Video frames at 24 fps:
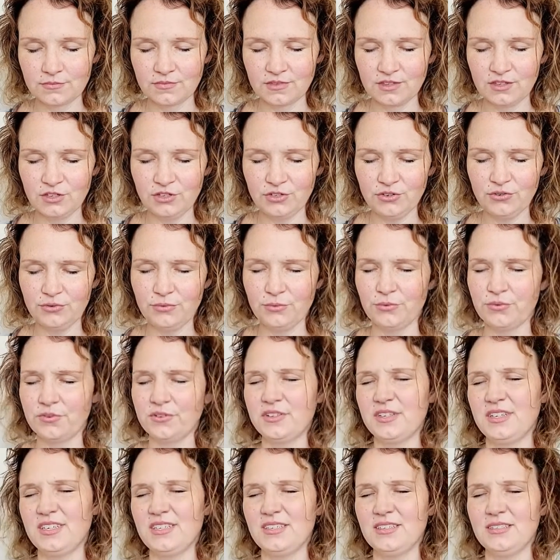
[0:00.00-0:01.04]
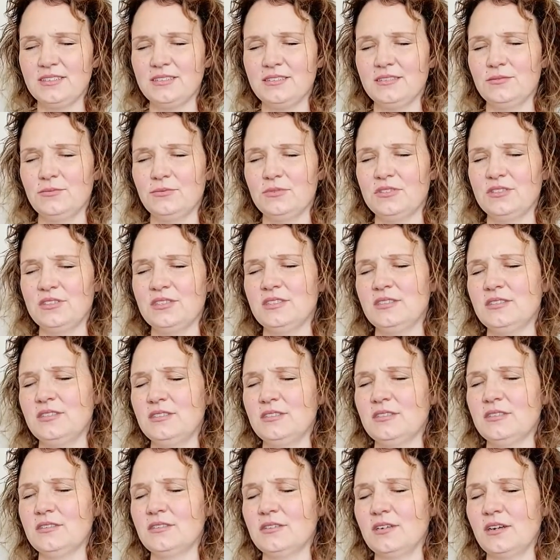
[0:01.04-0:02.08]
You're really
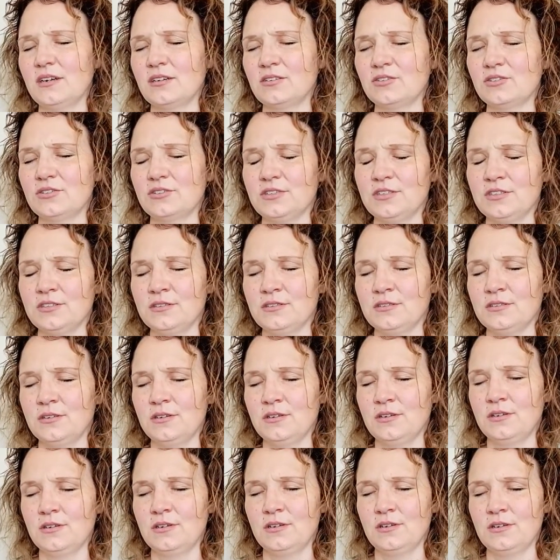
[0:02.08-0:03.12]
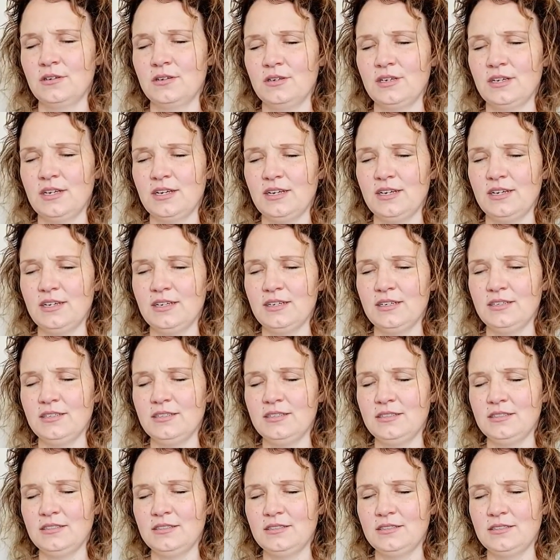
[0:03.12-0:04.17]
resistant, actually
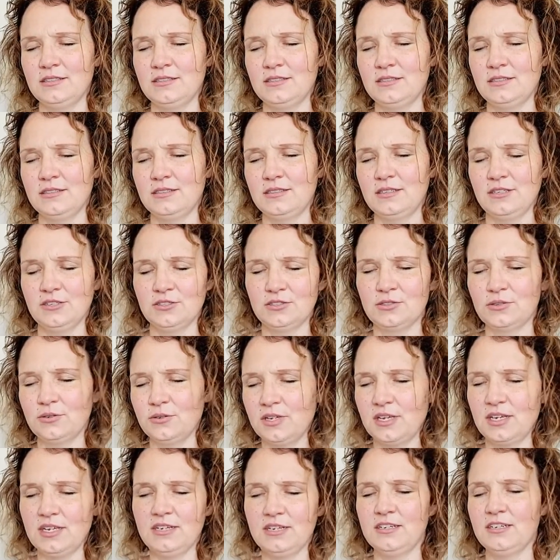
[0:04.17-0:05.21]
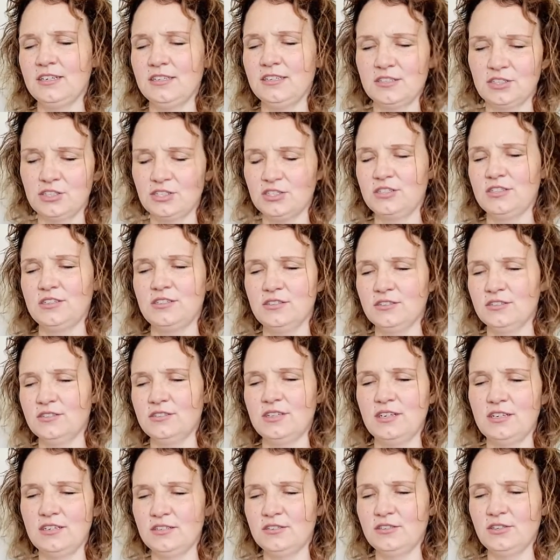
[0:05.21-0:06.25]
because here's cocaine addiction, here's
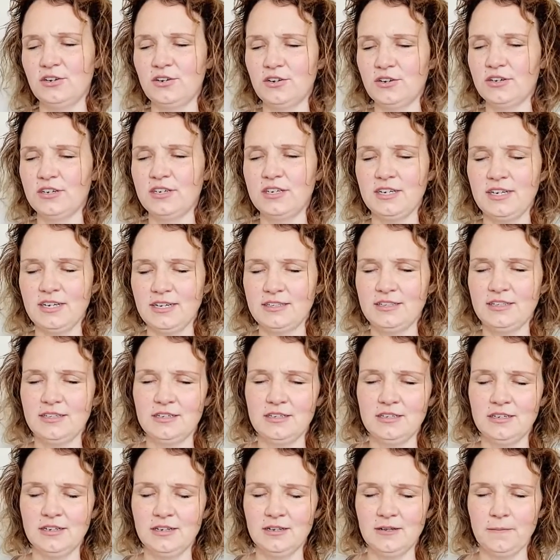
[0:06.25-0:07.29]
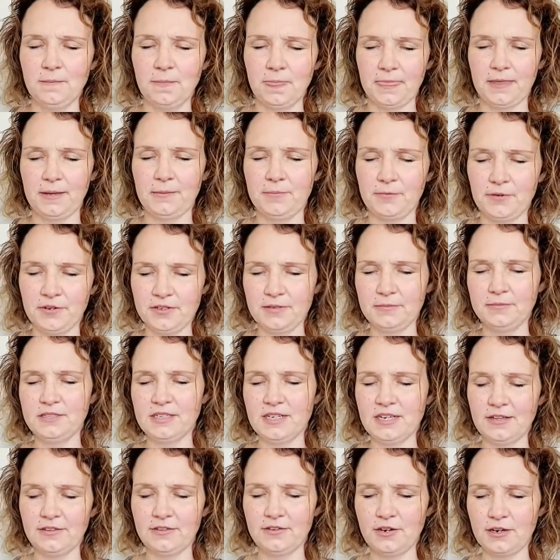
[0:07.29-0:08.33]
theta tauri, and then I bring them
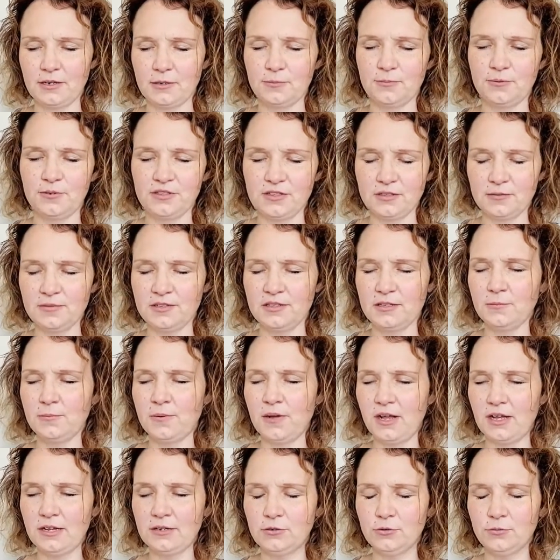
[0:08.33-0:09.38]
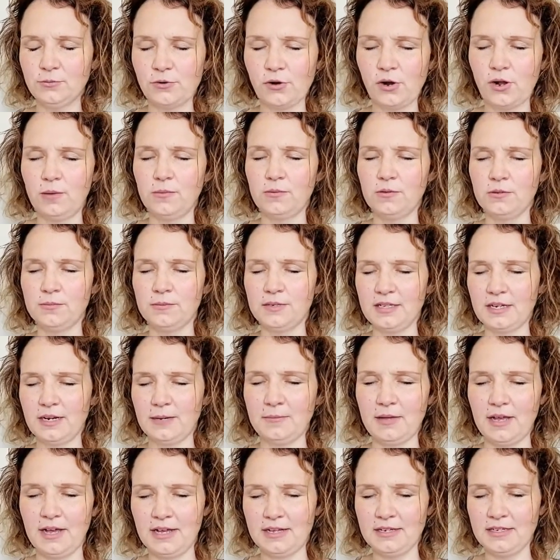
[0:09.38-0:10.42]
together. I could put them in the pot, no problem. And I'm
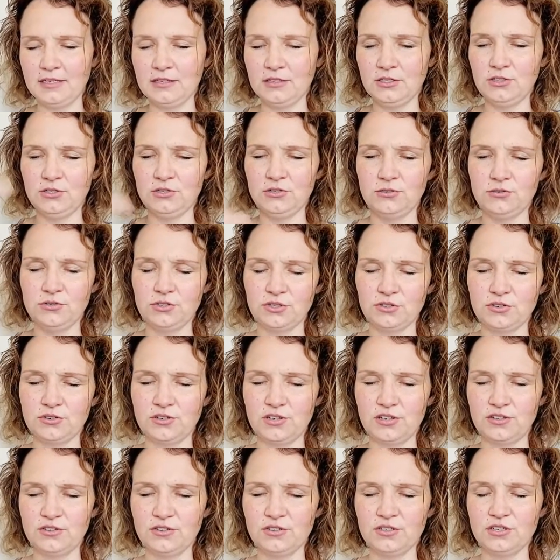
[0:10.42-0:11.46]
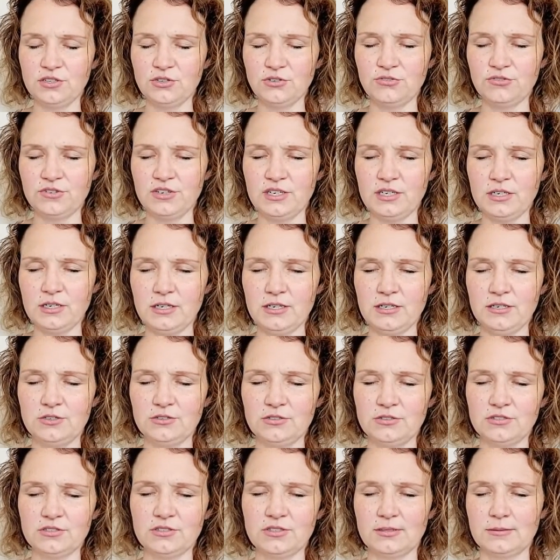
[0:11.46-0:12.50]
adding you. You're another ingredient. you're
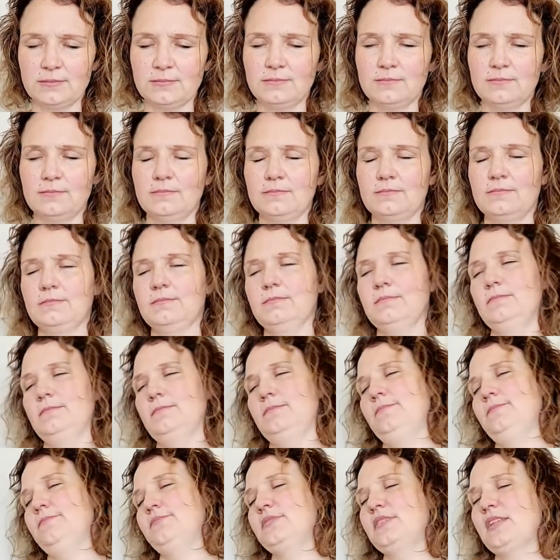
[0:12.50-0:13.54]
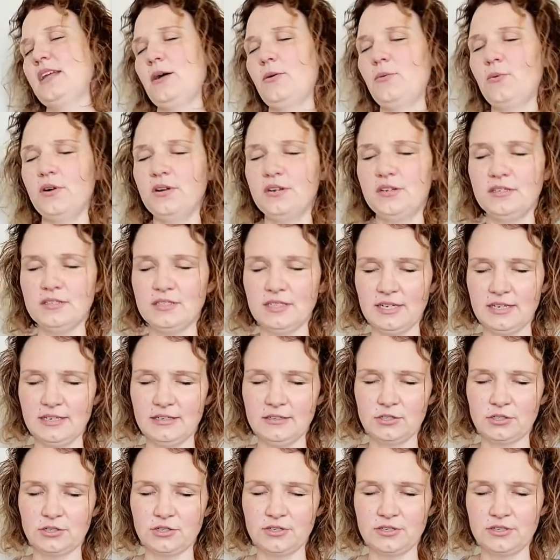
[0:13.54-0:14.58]
just like, mm, not wanting to
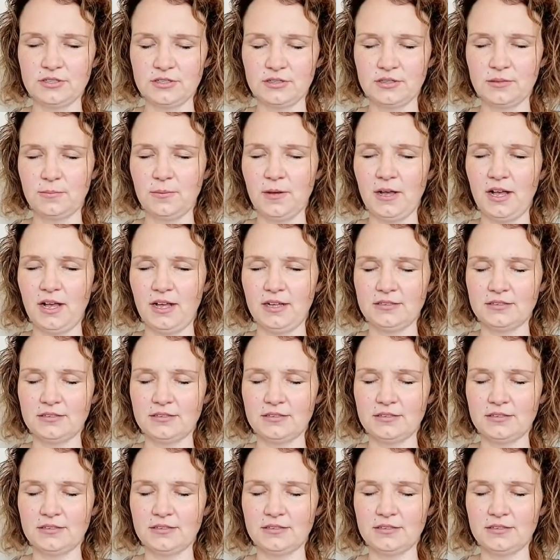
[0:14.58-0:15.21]
enter into the pot.